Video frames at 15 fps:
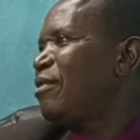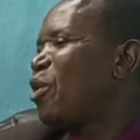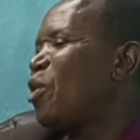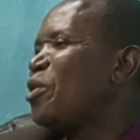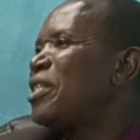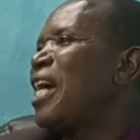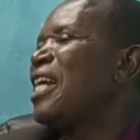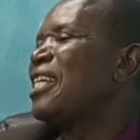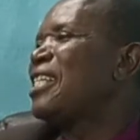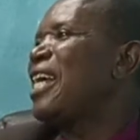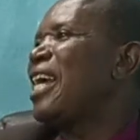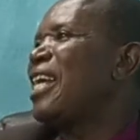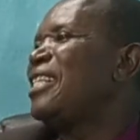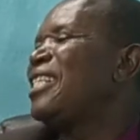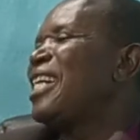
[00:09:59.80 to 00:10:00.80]
rose and
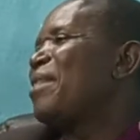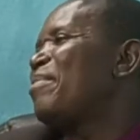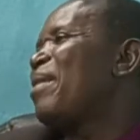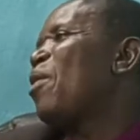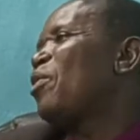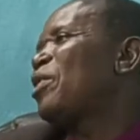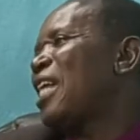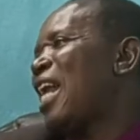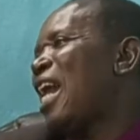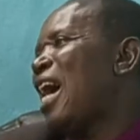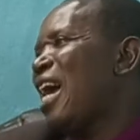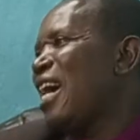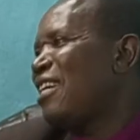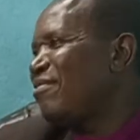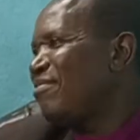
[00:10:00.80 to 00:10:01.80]
said Jeremiah was a
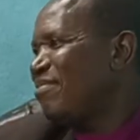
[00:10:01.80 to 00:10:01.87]
liar